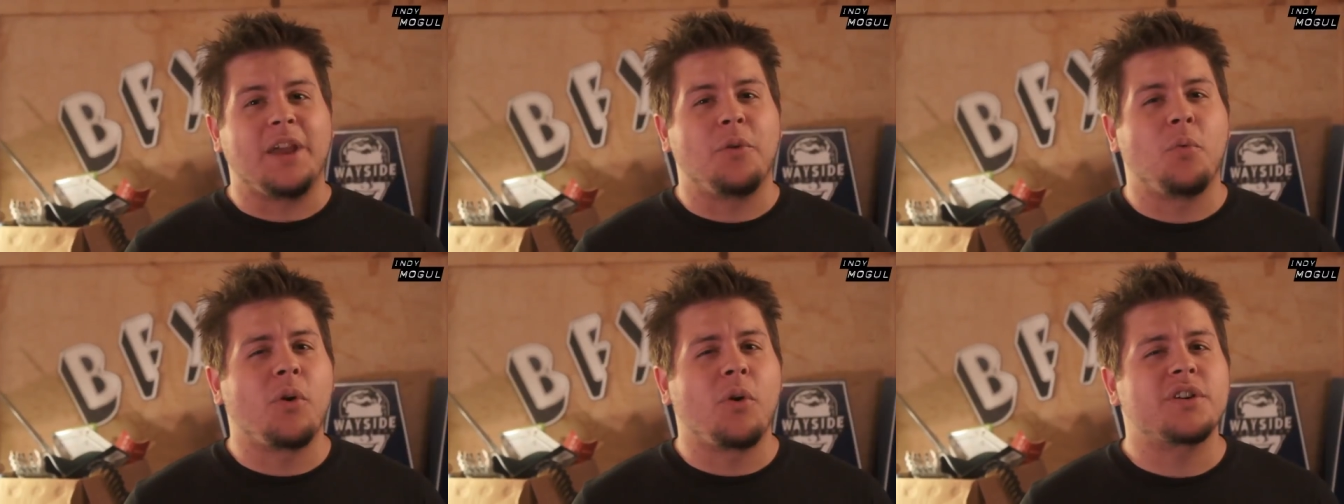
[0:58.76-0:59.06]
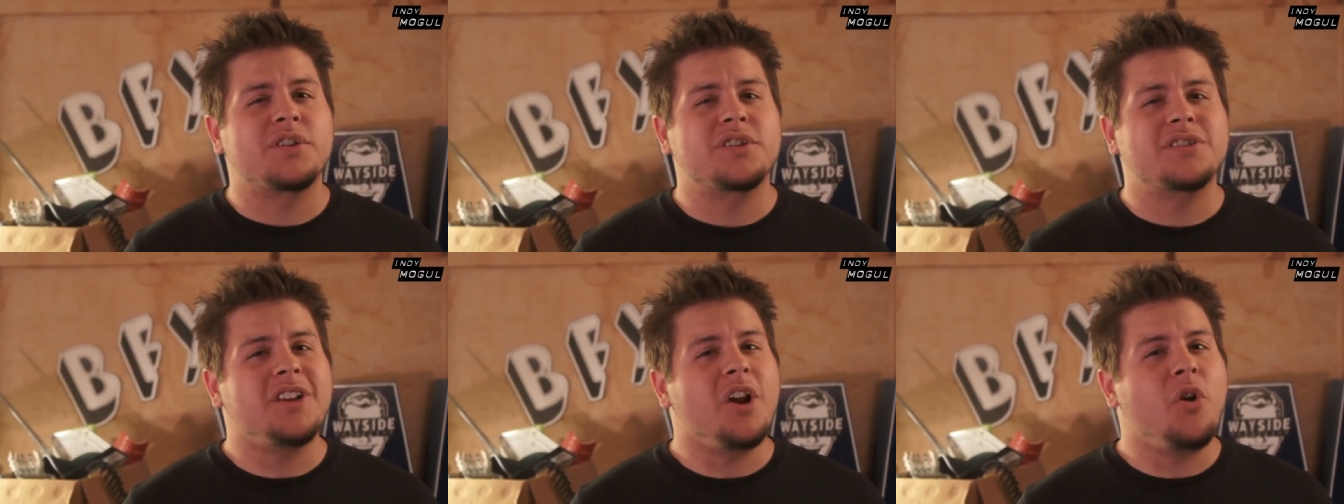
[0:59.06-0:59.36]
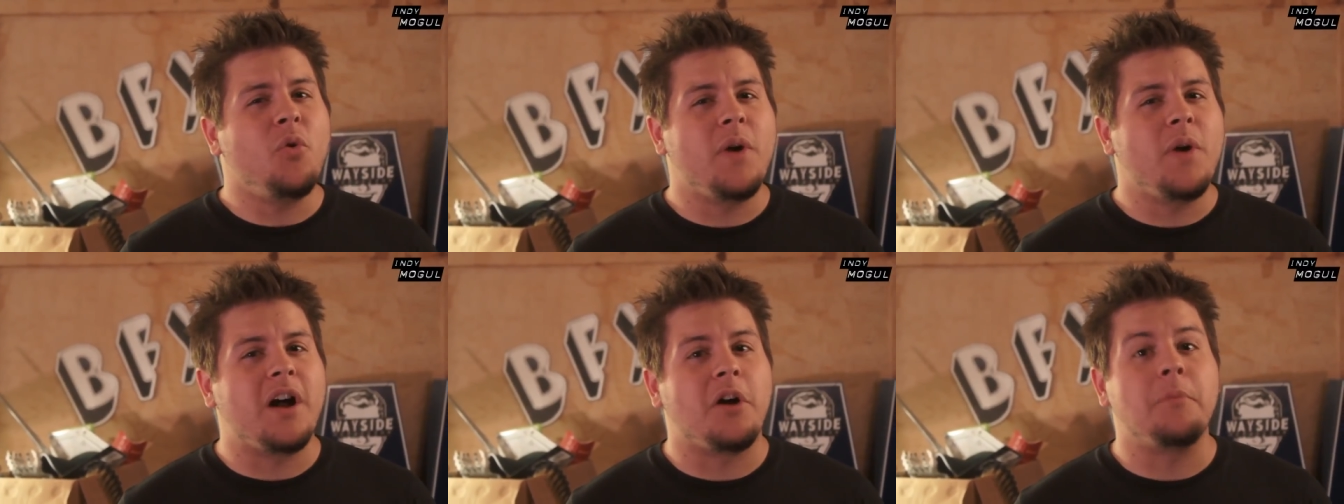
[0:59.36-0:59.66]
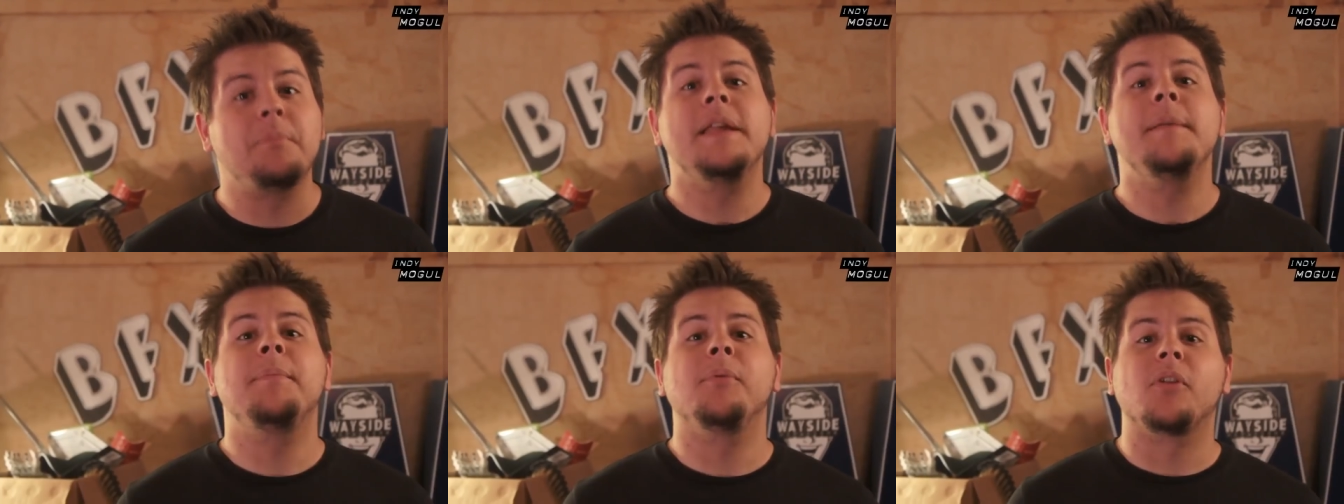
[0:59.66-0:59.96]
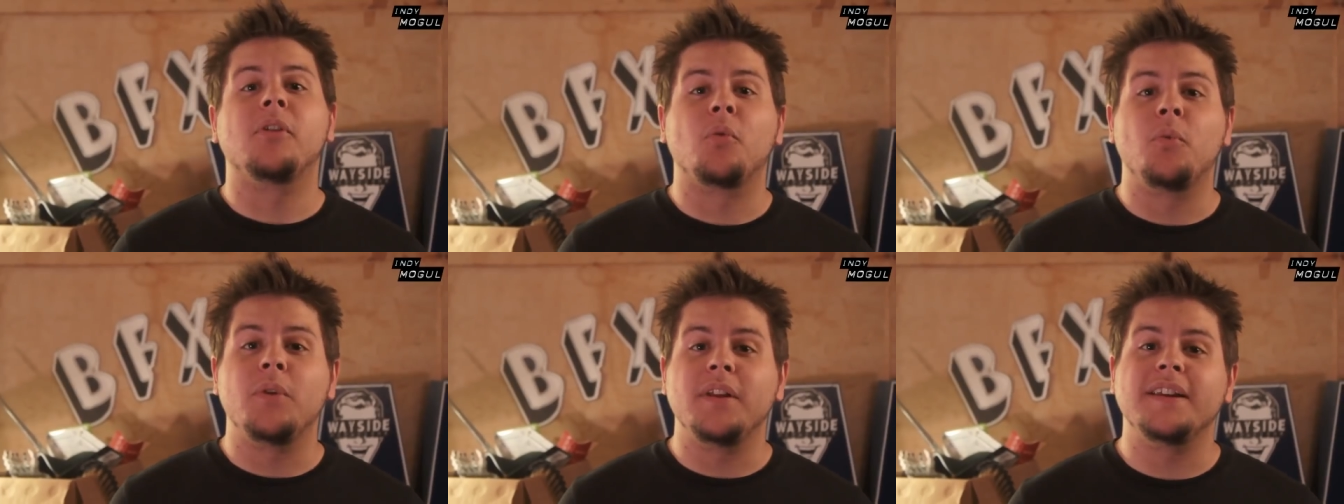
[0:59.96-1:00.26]
It works so well,
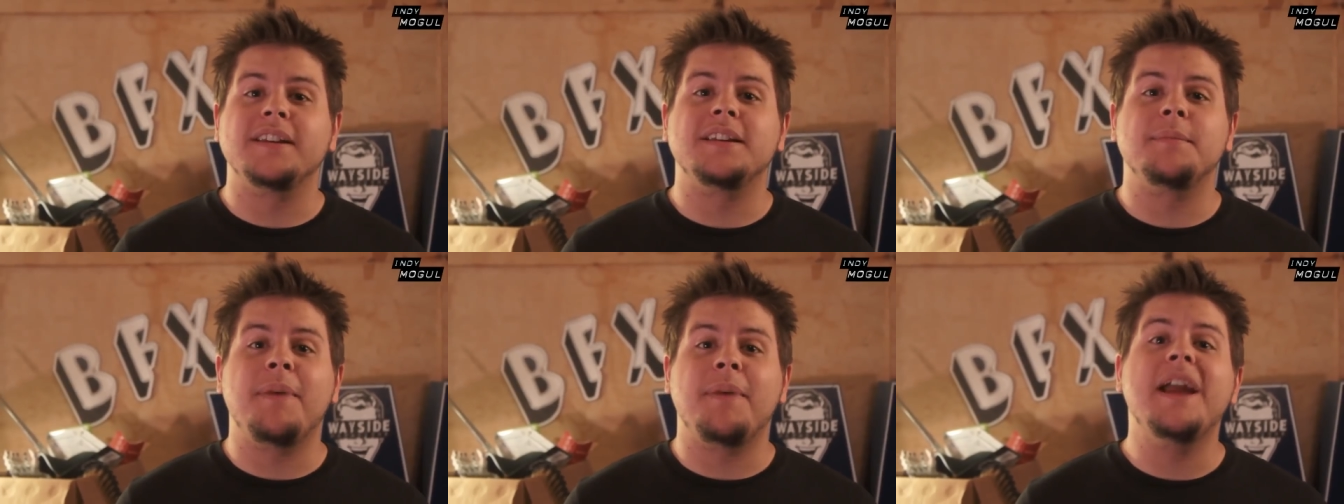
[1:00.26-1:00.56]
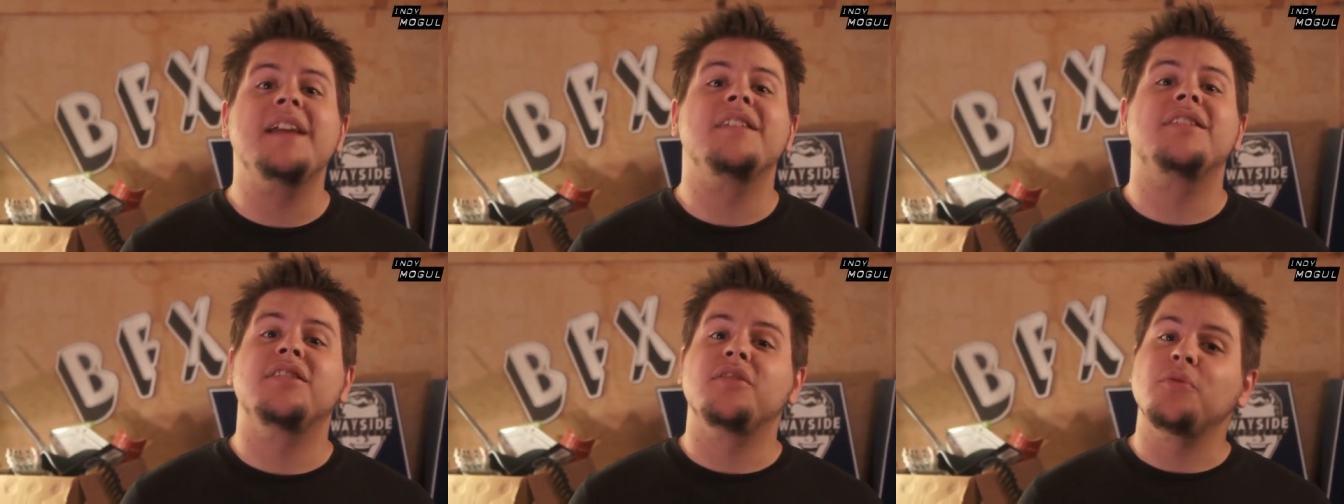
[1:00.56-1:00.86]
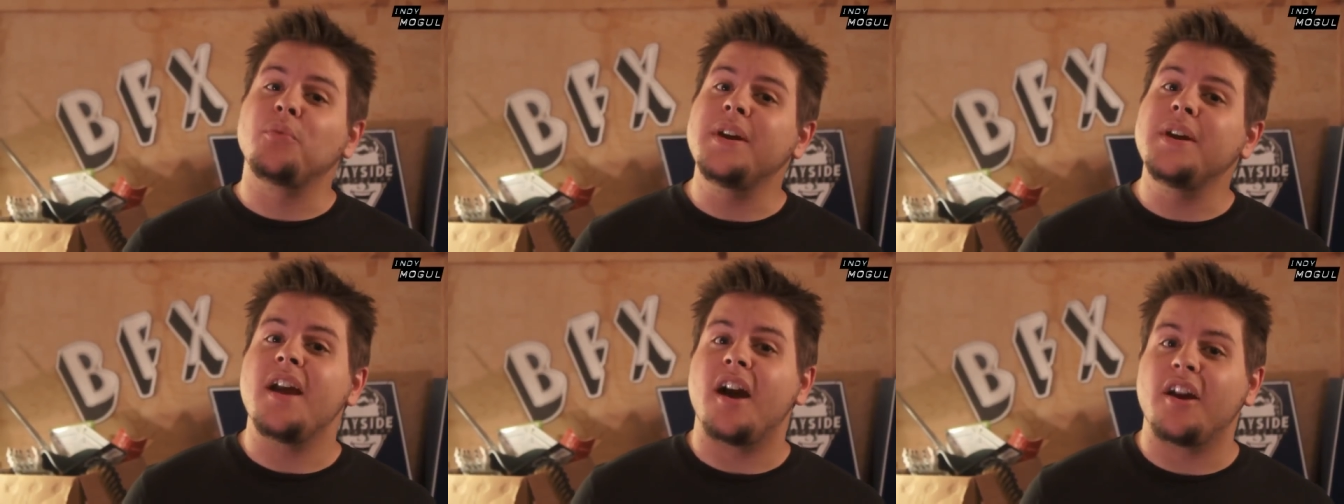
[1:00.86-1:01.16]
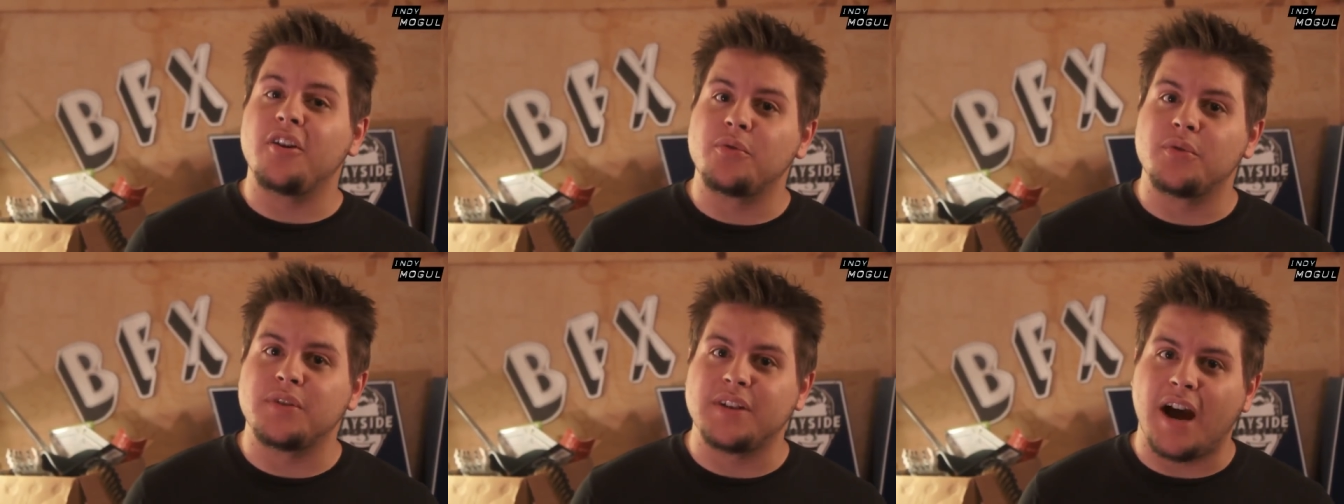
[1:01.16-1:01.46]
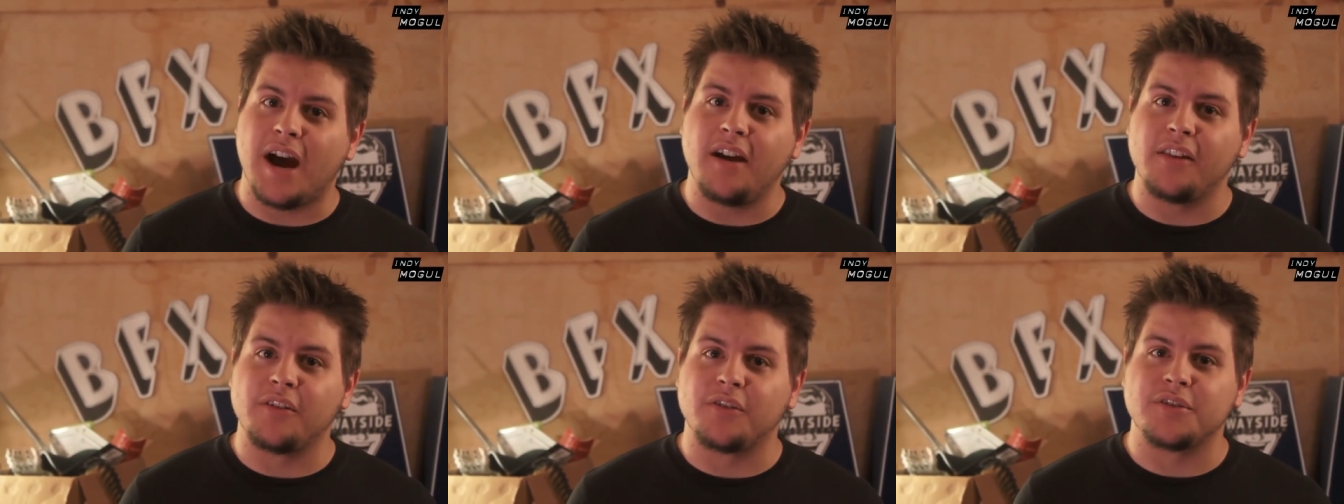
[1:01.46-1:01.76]
people are willing to pay
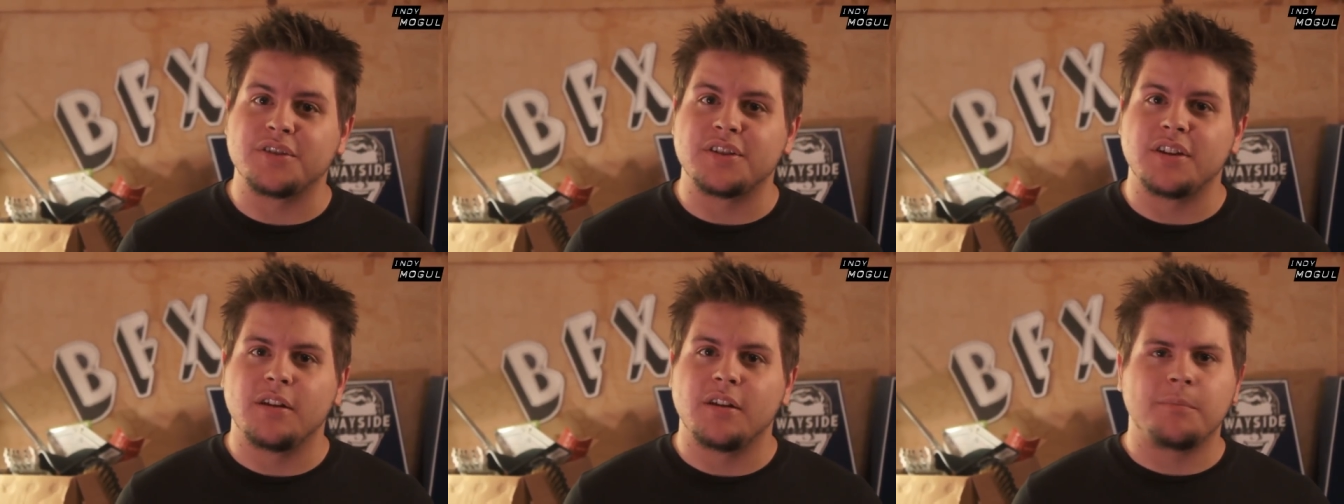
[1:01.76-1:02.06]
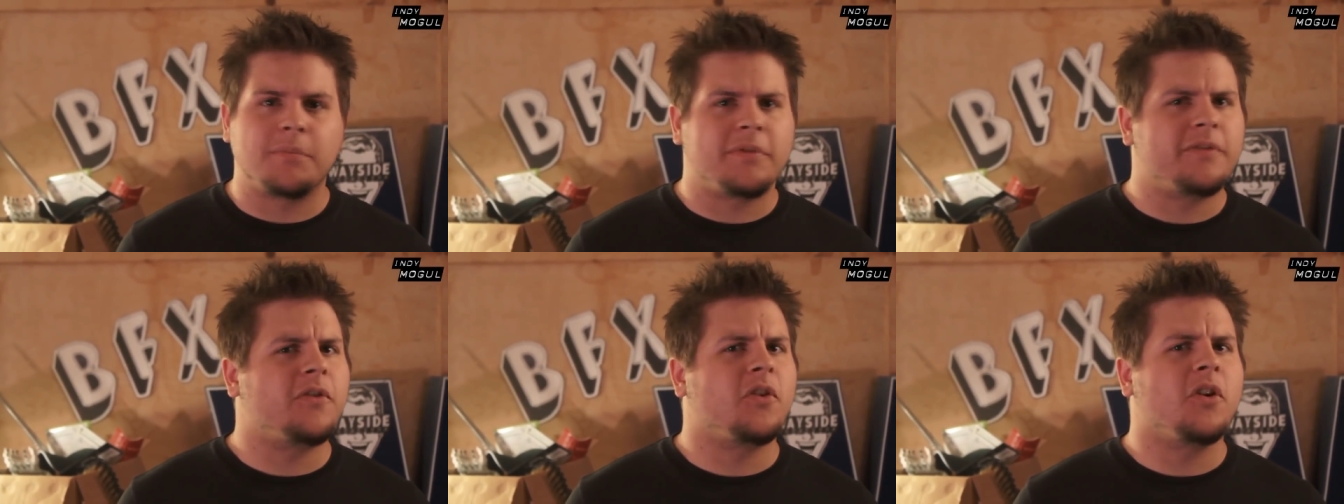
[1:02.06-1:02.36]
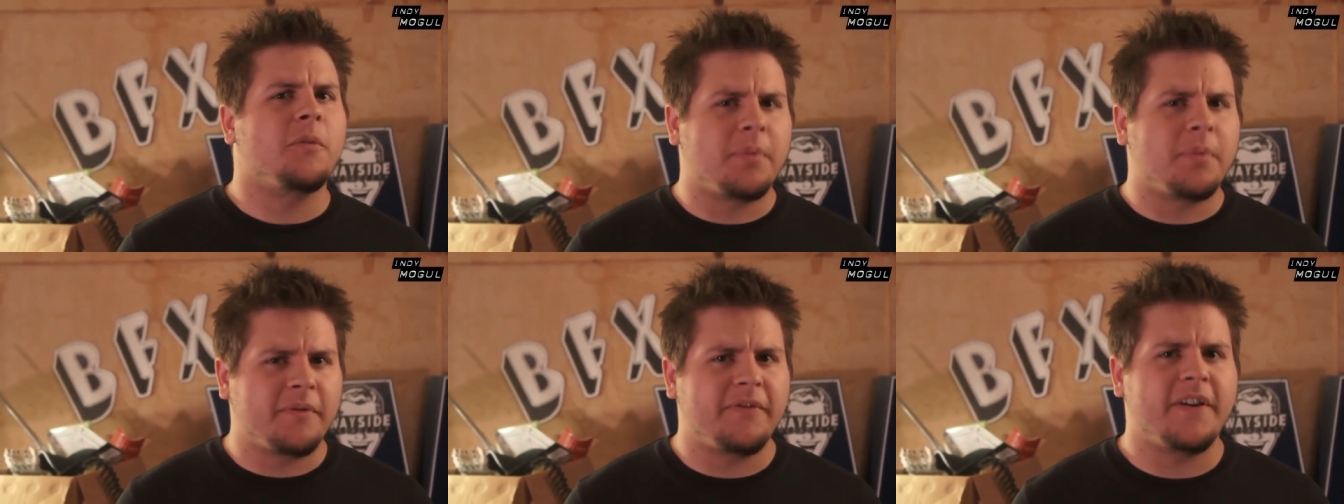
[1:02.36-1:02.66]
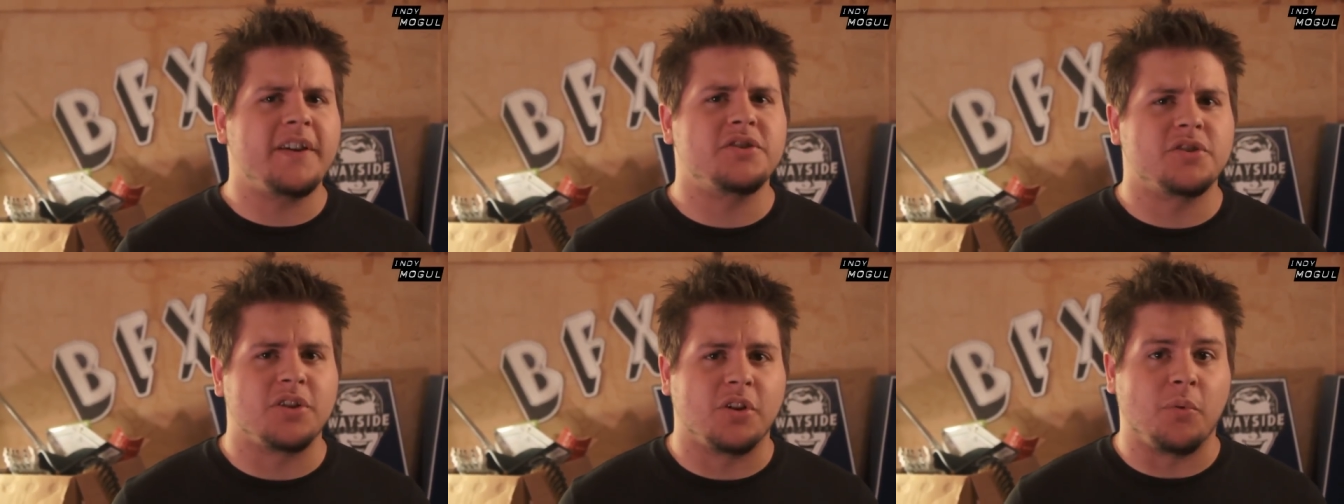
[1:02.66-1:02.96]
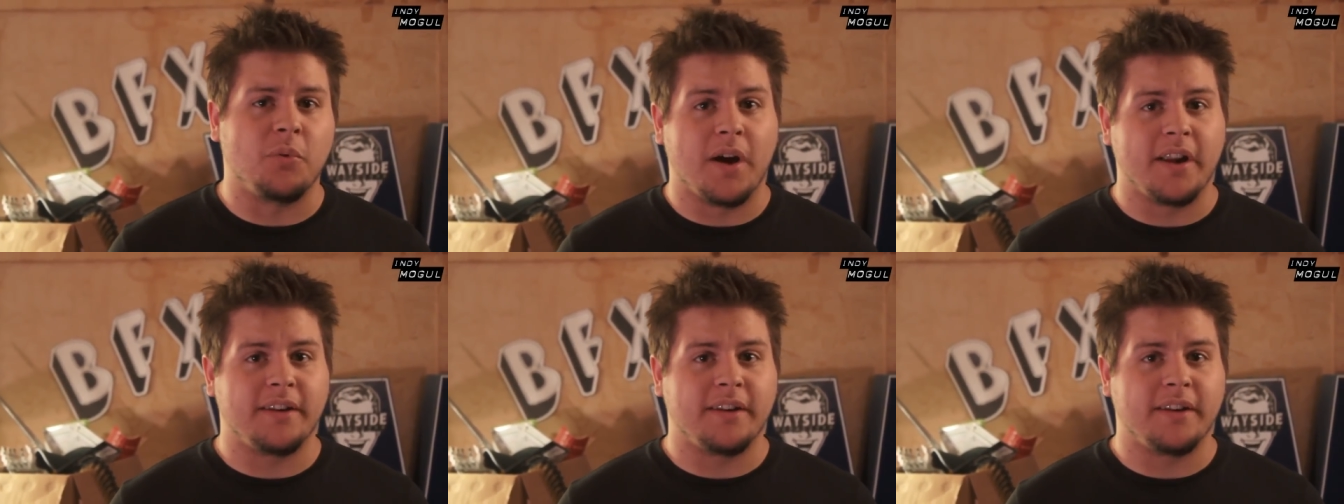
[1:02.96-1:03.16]
$300 for a professional